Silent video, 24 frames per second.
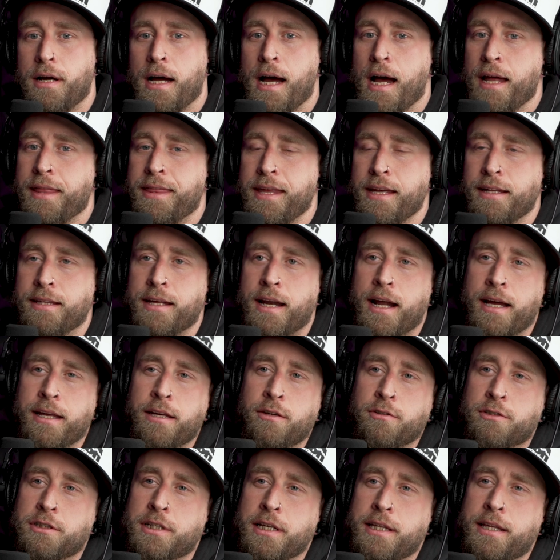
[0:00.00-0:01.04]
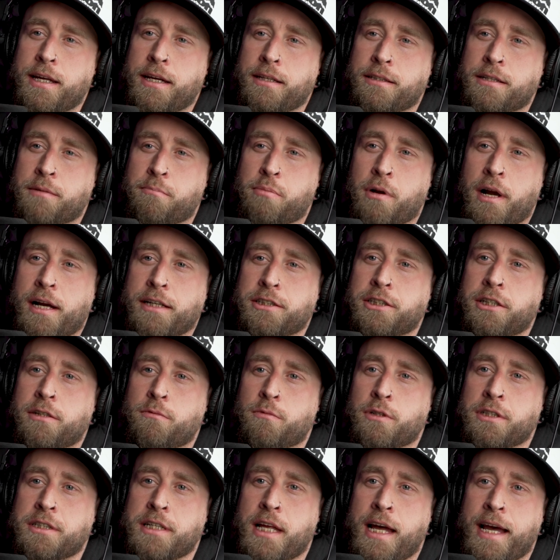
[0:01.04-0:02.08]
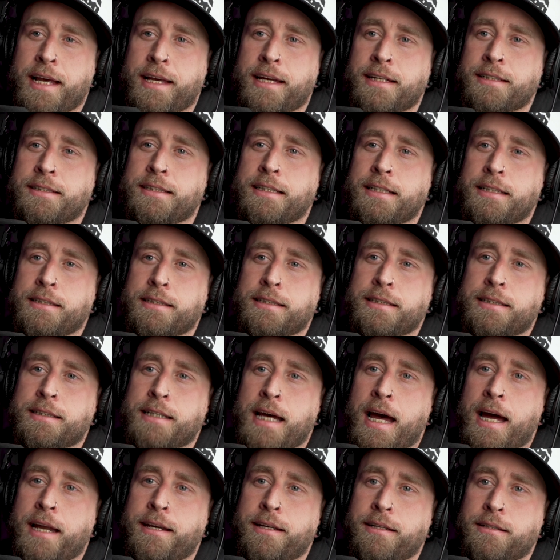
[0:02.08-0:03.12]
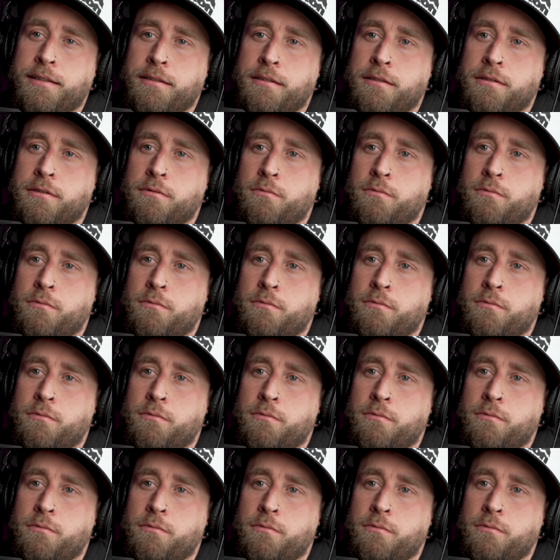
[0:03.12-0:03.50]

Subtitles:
think that I used to think depression was like intense sadness.